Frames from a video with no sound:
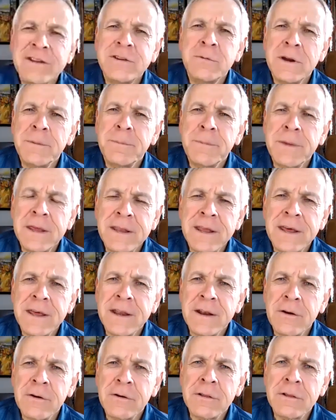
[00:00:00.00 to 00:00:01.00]
end up getting
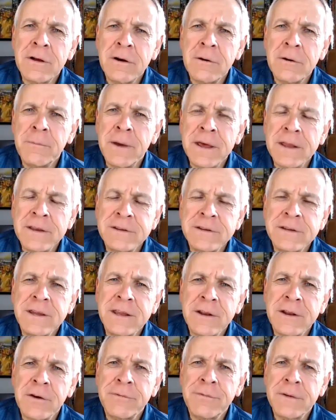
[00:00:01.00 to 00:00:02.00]
out of Oklahoma? How did you
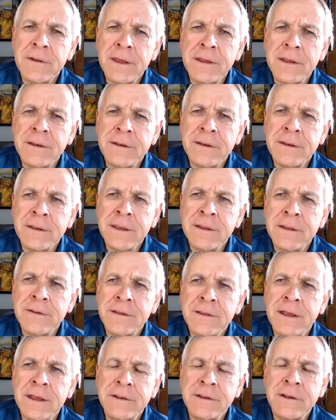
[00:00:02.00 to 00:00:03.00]
get off of the end
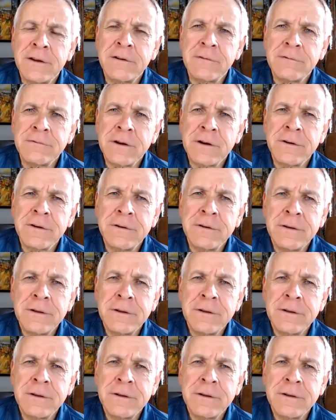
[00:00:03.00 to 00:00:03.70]
of that dirt road?